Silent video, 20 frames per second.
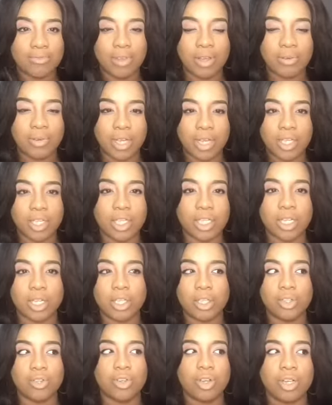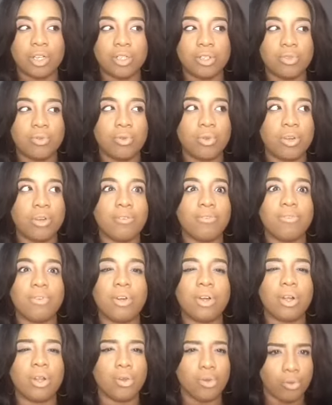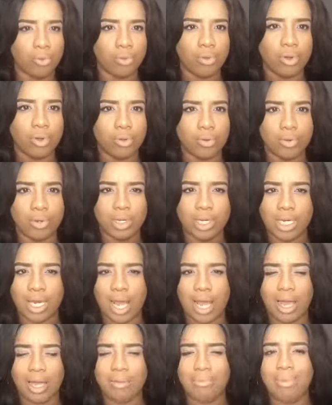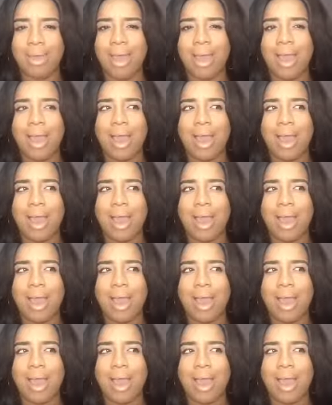foundation in the drugstore for a long, long time.